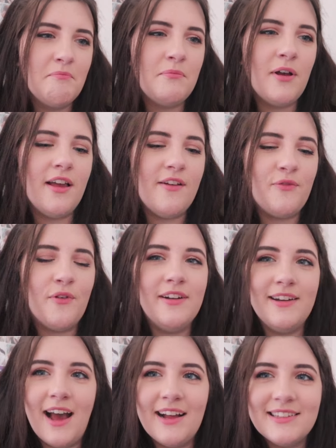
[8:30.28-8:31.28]
But if
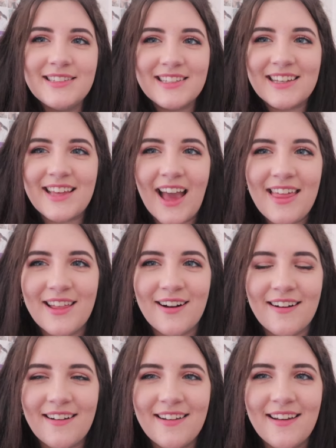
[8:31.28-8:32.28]
we're not
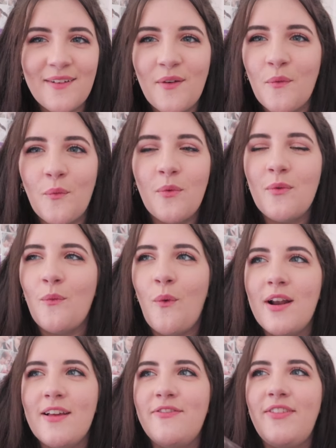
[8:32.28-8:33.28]
together,
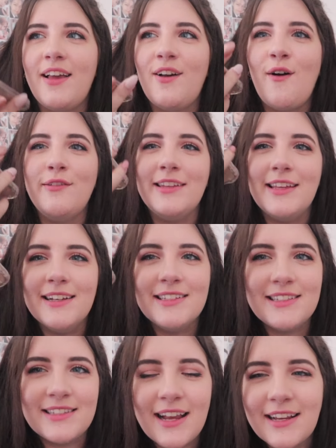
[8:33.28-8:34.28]
what if like only a
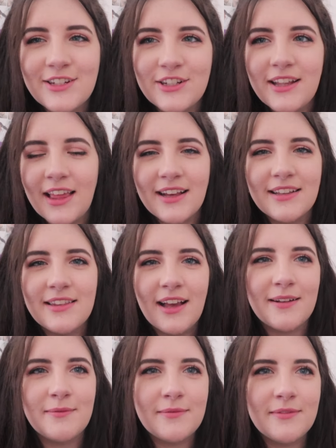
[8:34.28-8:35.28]
section, like
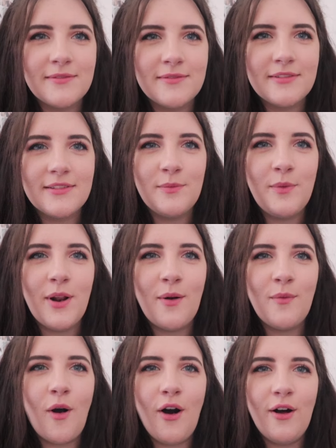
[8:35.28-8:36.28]
a we
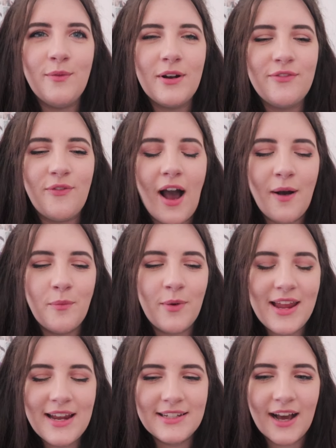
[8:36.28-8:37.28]
don't all, what if
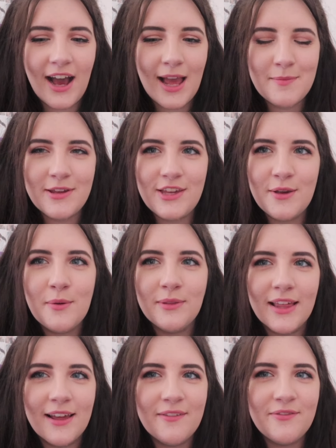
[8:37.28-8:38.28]
we die, but you
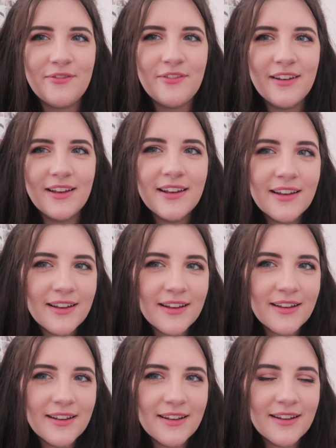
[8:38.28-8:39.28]
live?
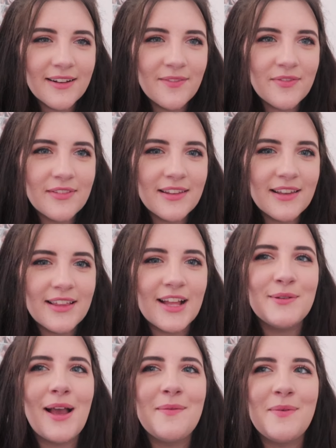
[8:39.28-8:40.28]

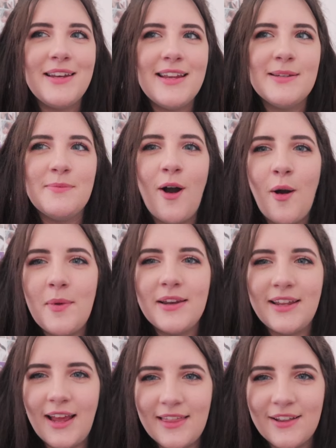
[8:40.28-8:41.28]
That's why we need to all be
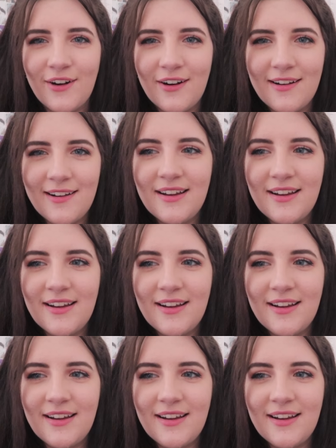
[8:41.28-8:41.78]
together.